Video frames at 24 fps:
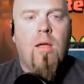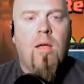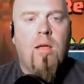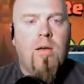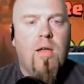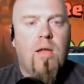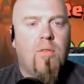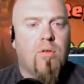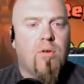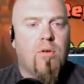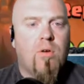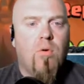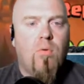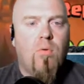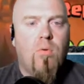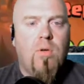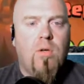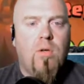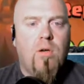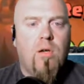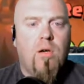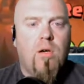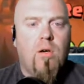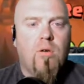Now they're
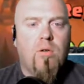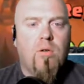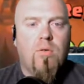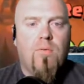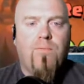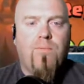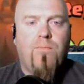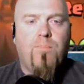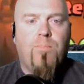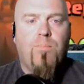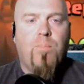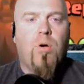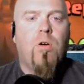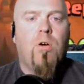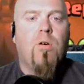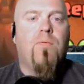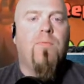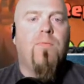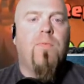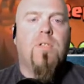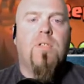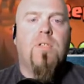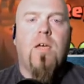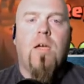going
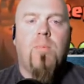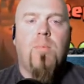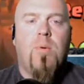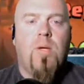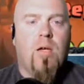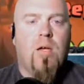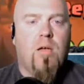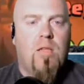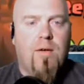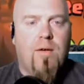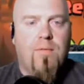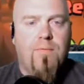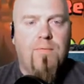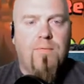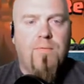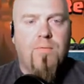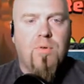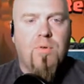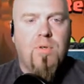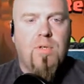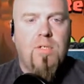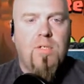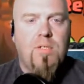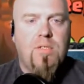perfect timing on that
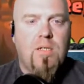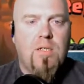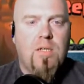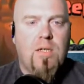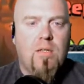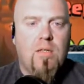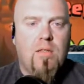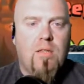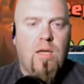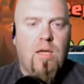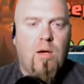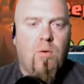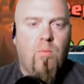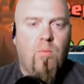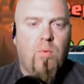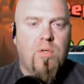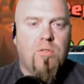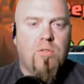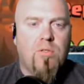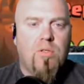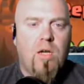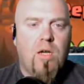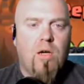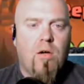freeze to get that
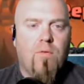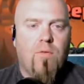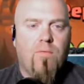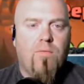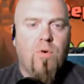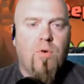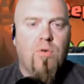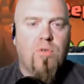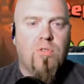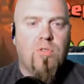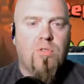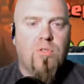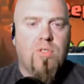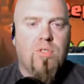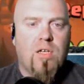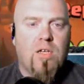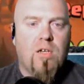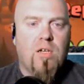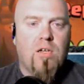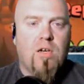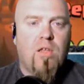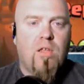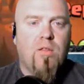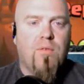wizard tower frozen. Looks
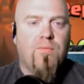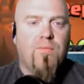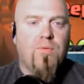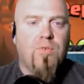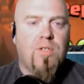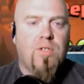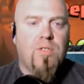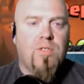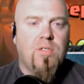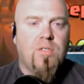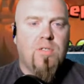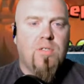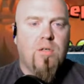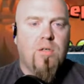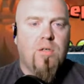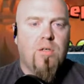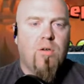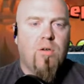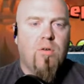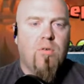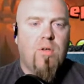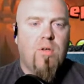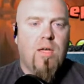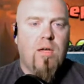like another freeze is going to
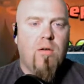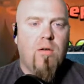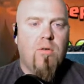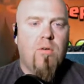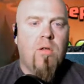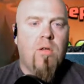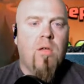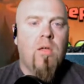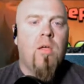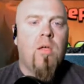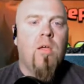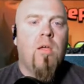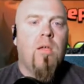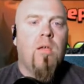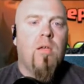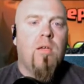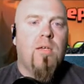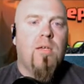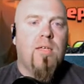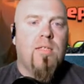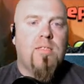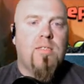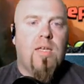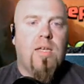go down.
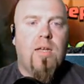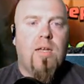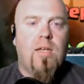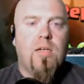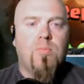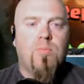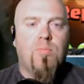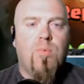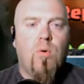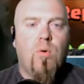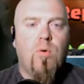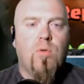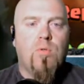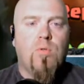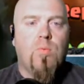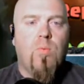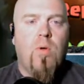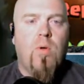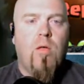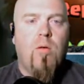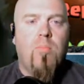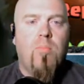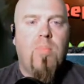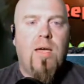Gets that expo as
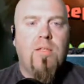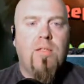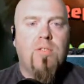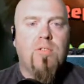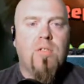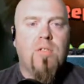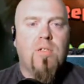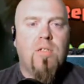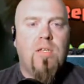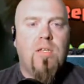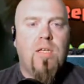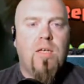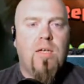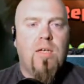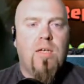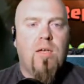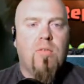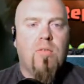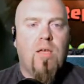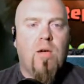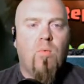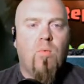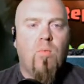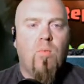well. Bats are going to take
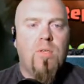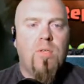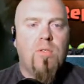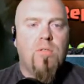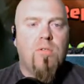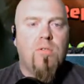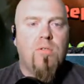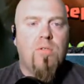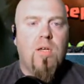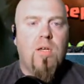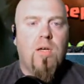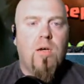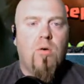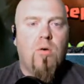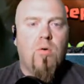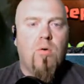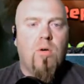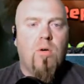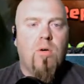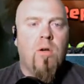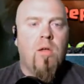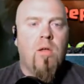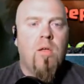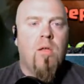out that wizard
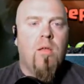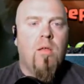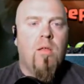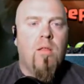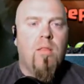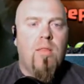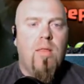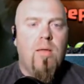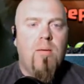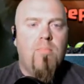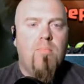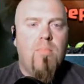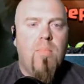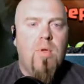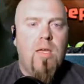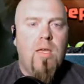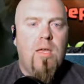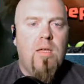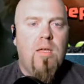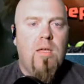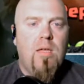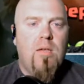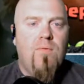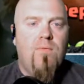tower. They
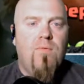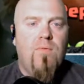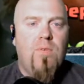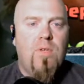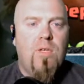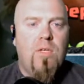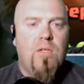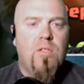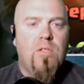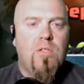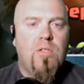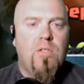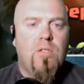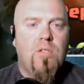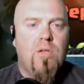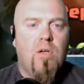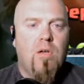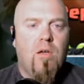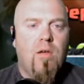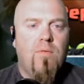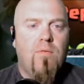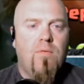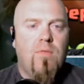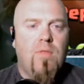may finish
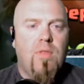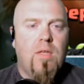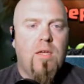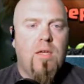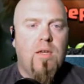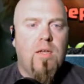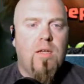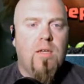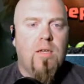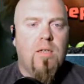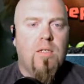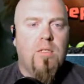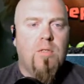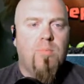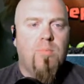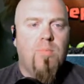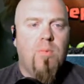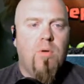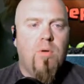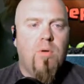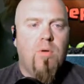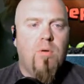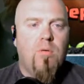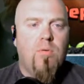off that
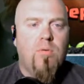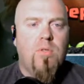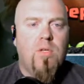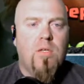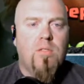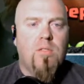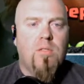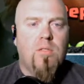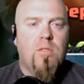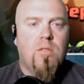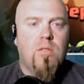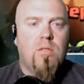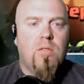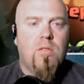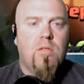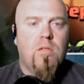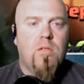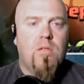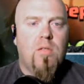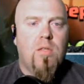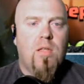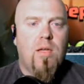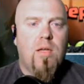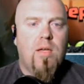expo. Doesn't
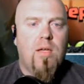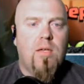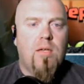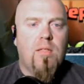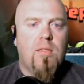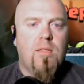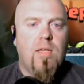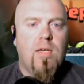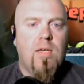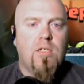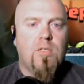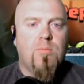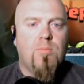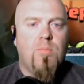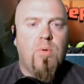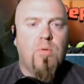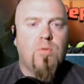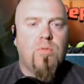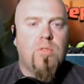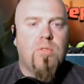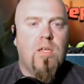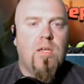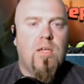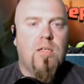look like it. The expo
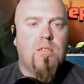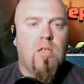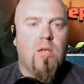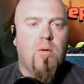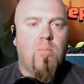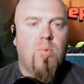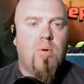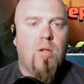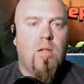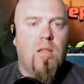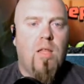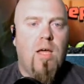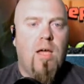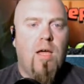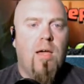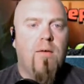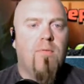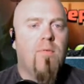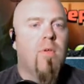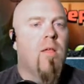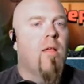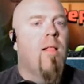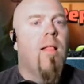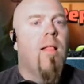stays up and
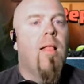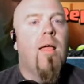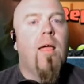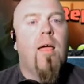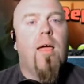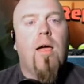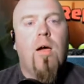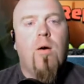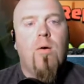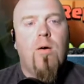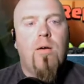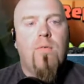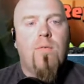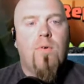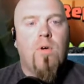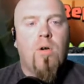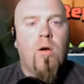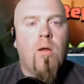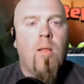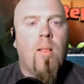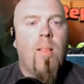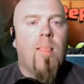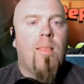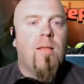alive. However,
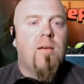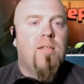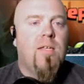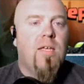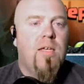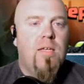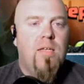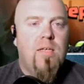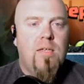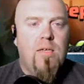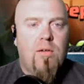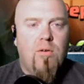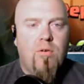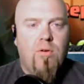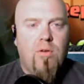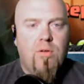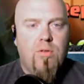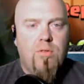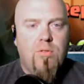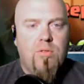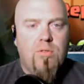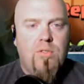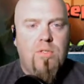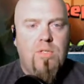taking out all
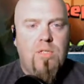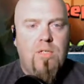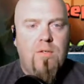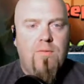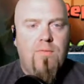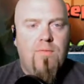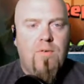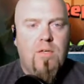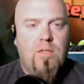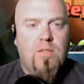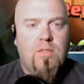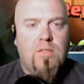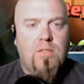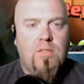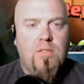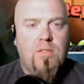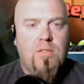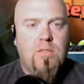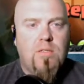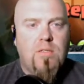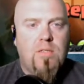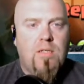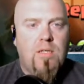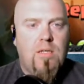those
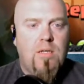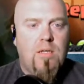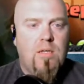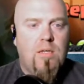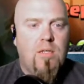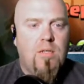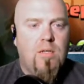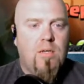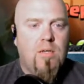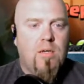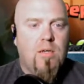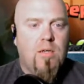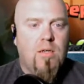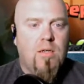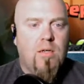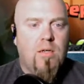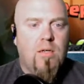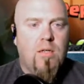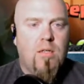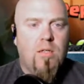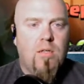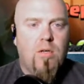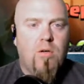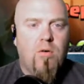defenses did
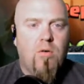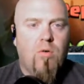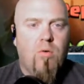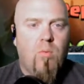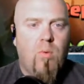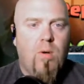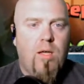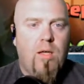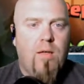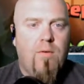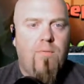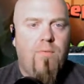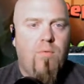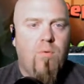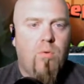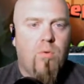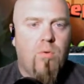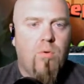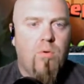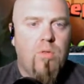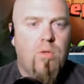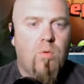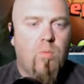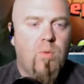clear a way
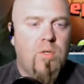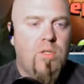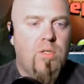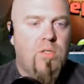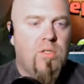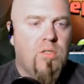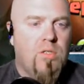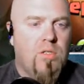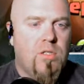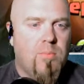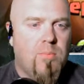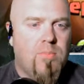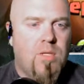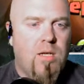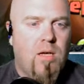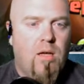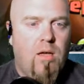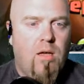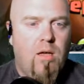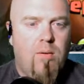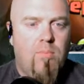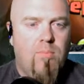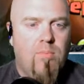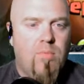for the witches up
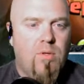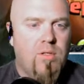top.